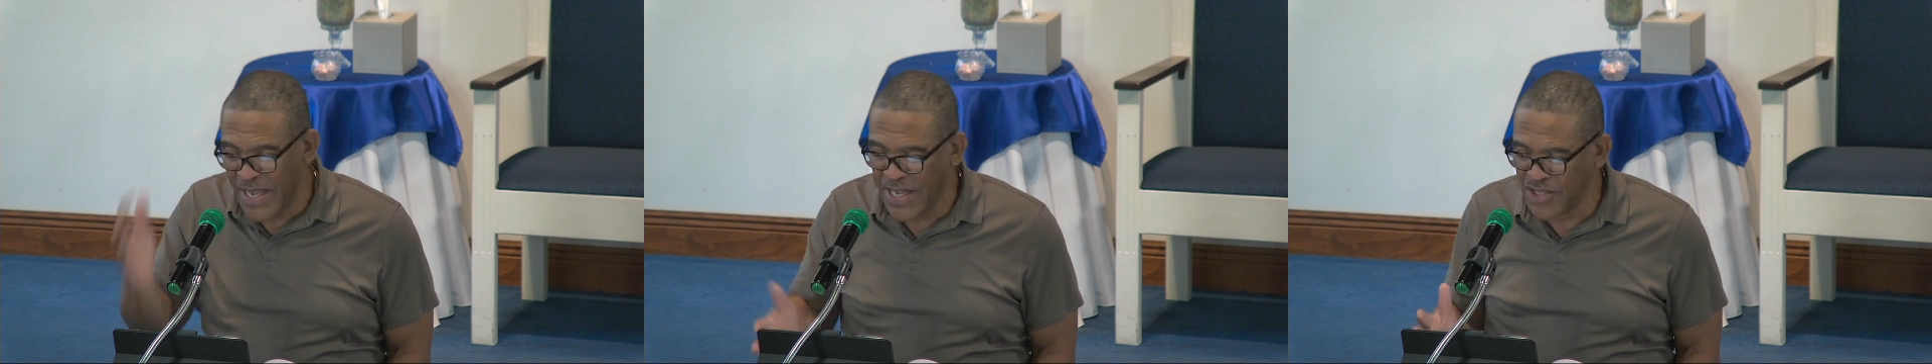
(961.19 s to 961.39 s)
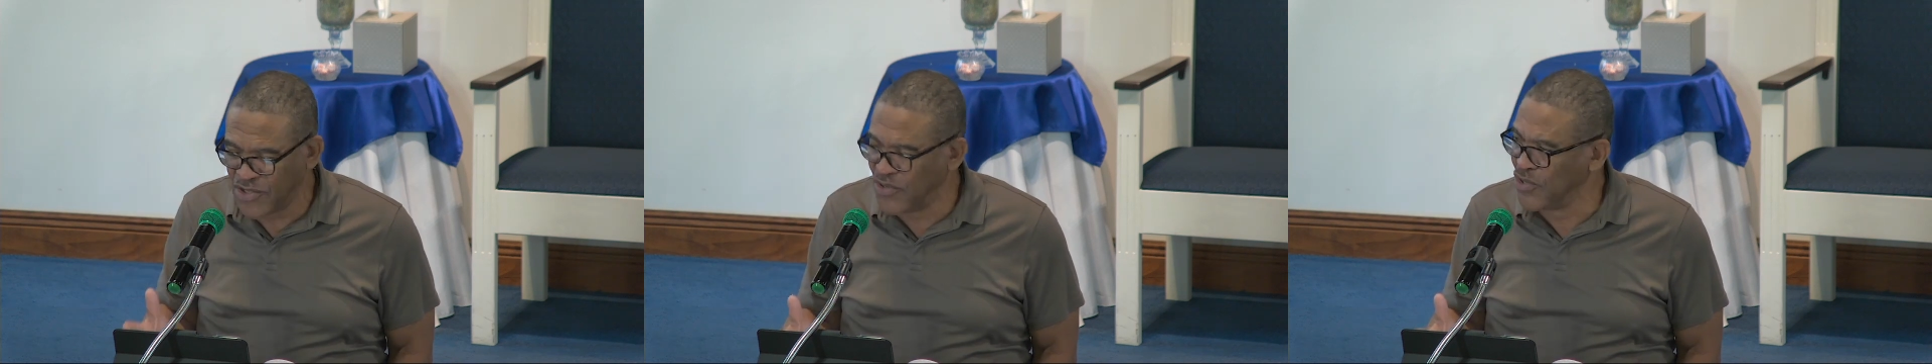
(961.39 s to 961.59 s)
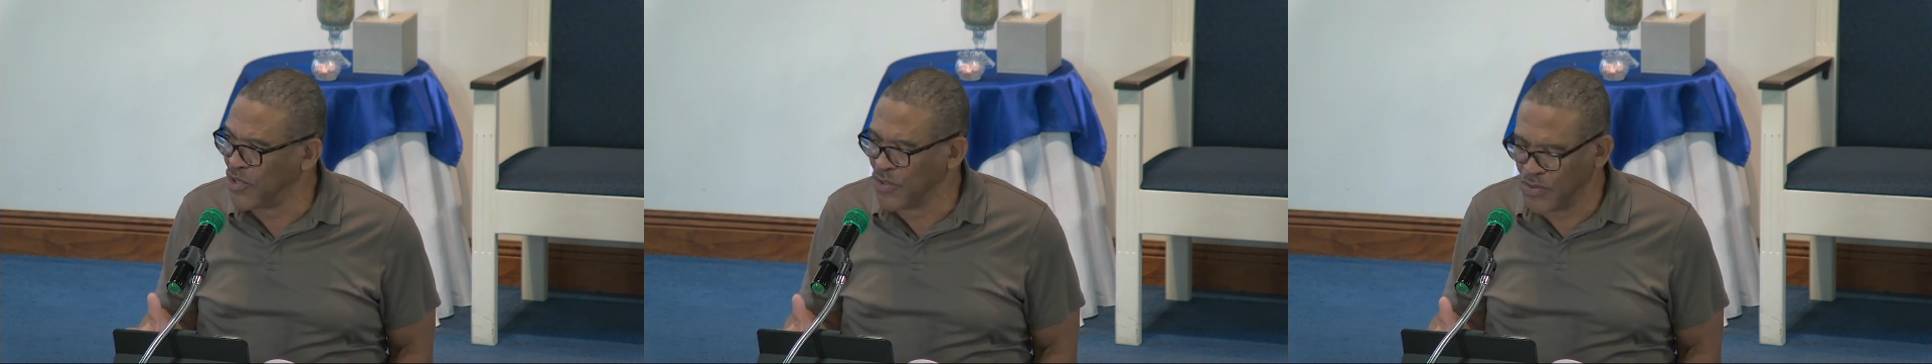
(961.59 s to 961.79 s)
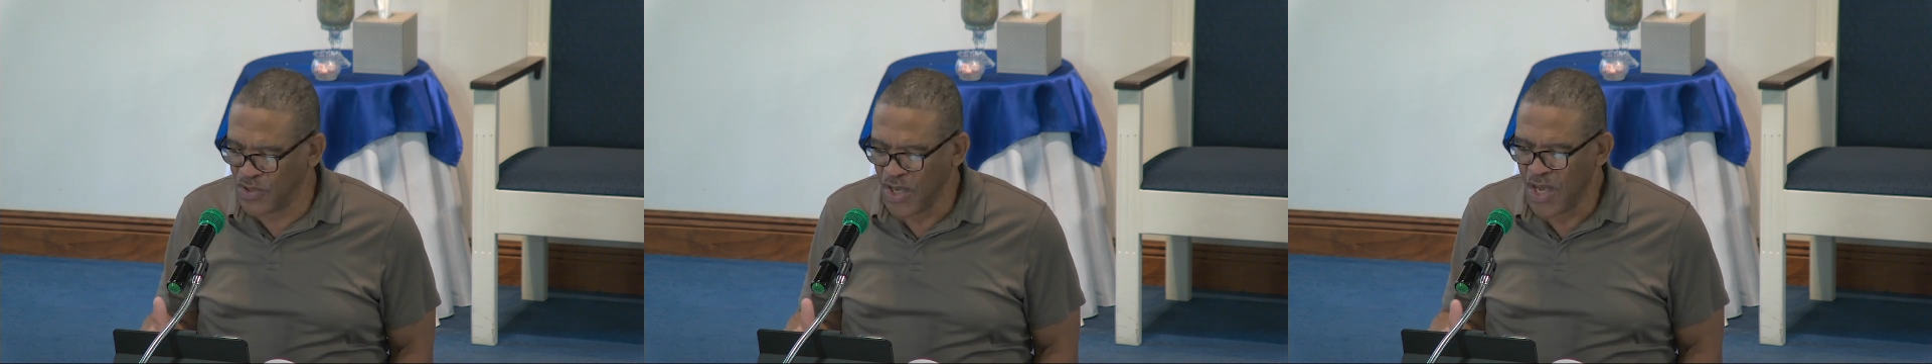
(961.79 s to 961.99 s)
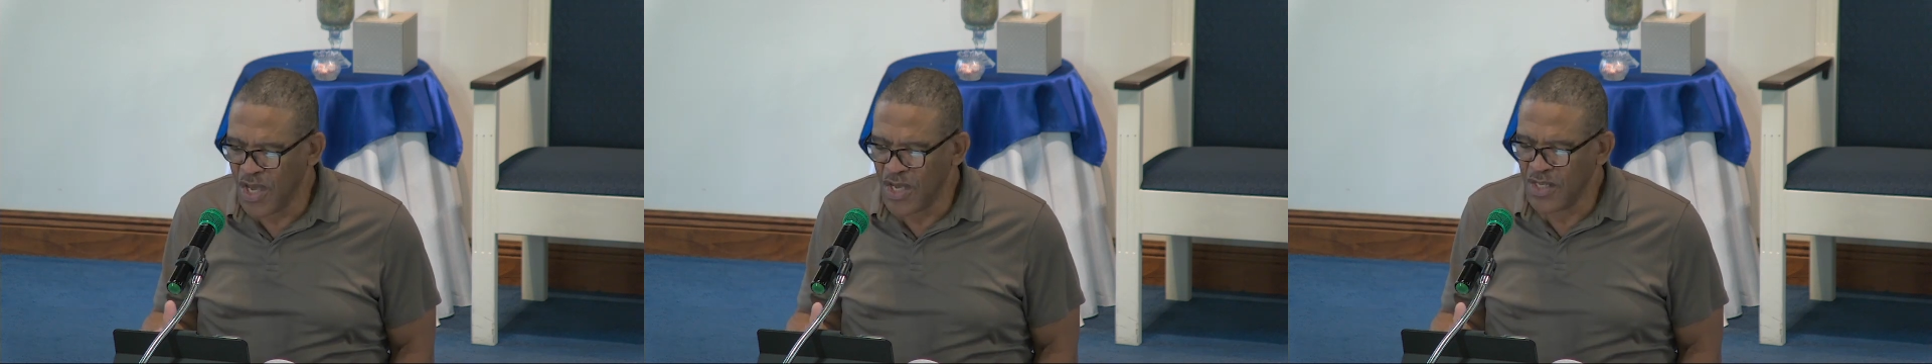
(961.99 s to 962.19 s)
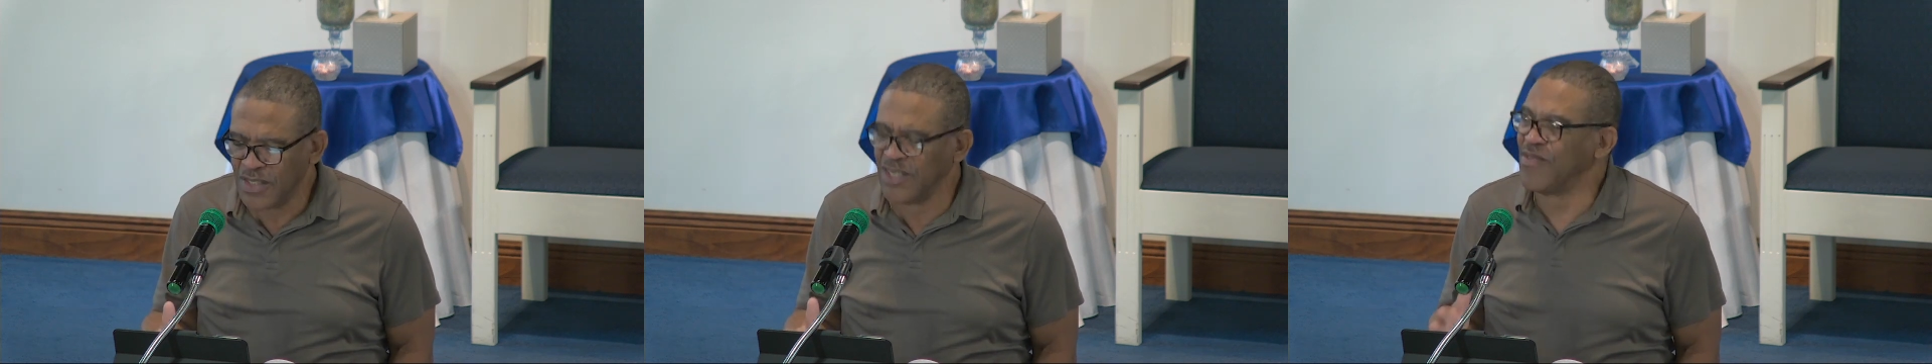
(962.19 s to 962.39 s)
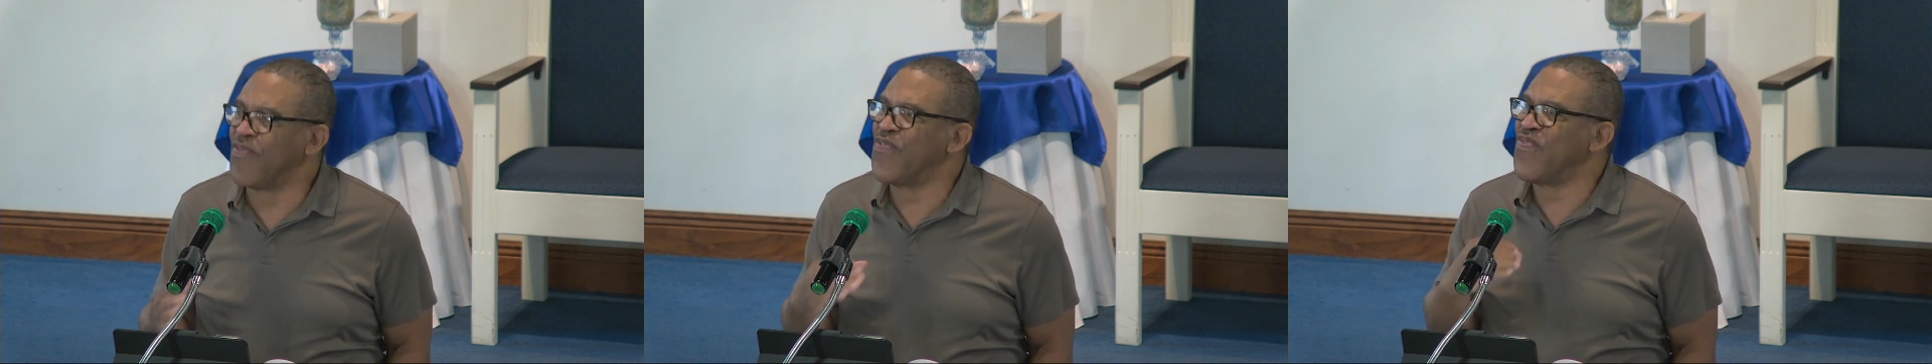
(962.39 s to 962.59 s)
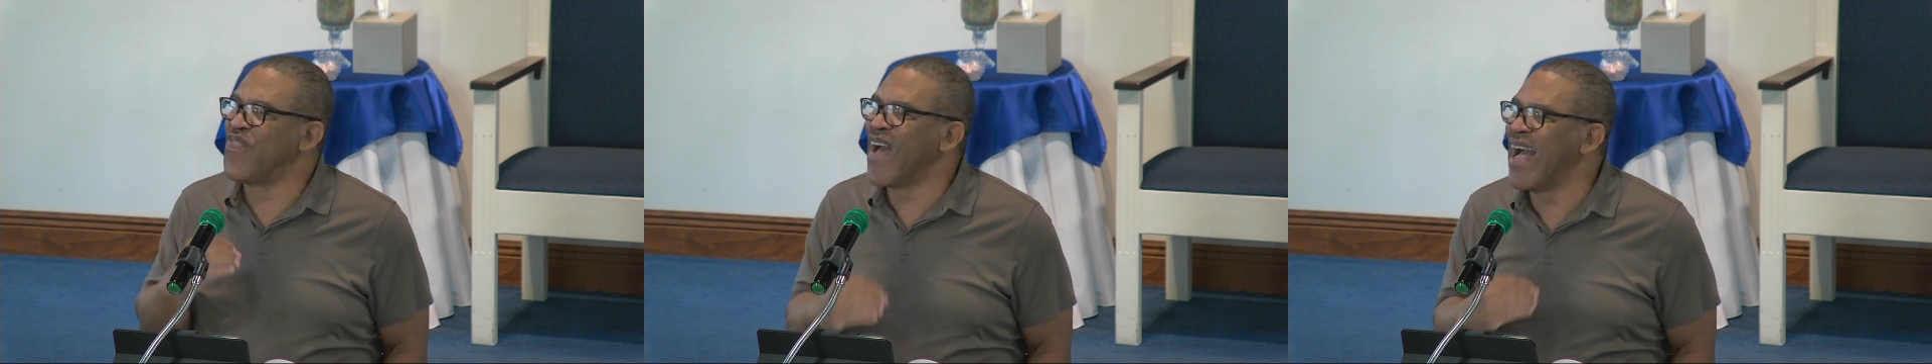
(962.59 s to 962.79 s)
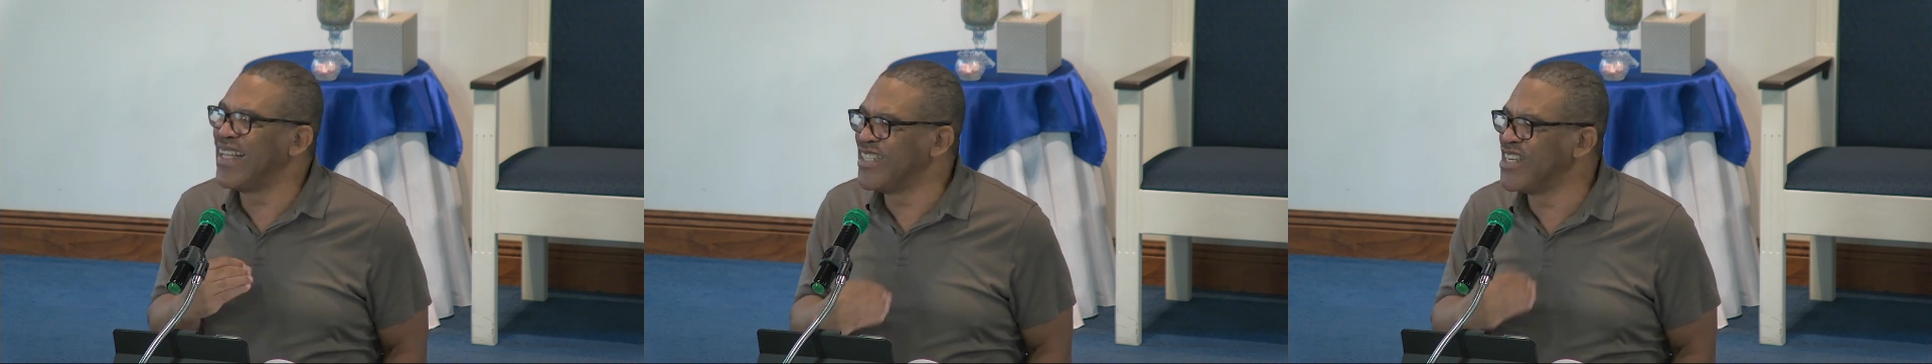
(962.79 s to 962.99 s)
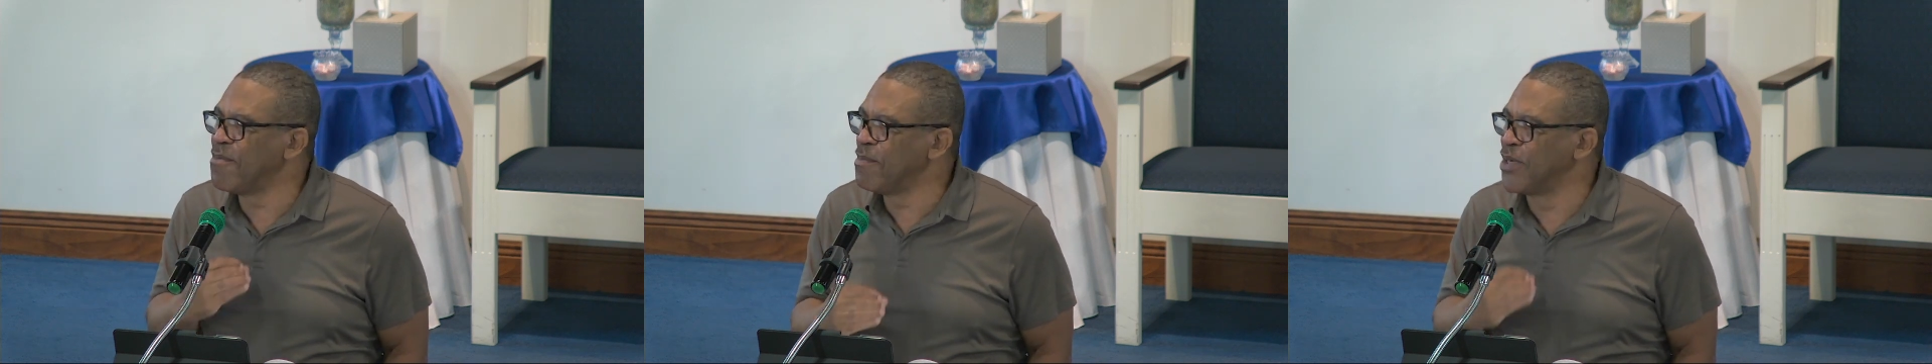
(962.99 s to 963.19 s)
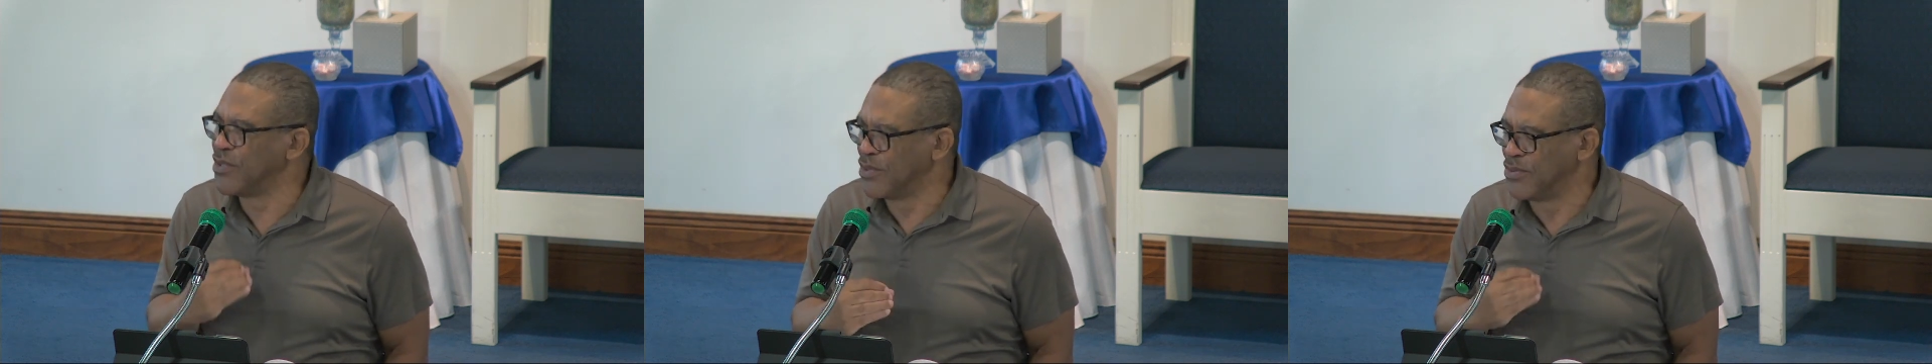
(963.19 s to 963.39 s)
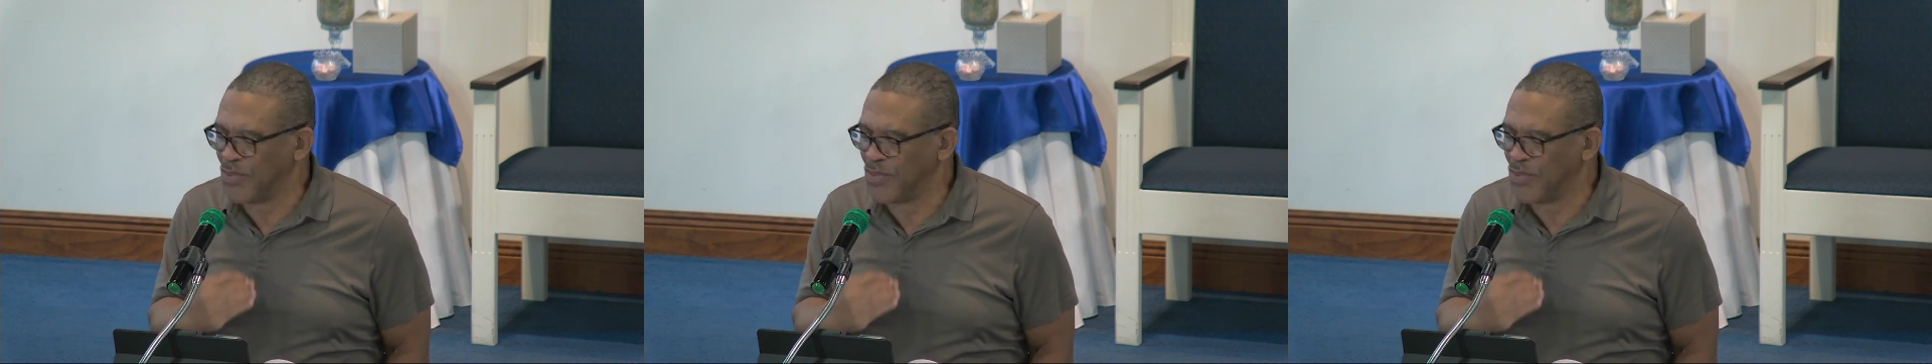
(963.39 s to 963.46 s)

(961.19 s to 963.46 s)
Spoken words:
introduced to fallible,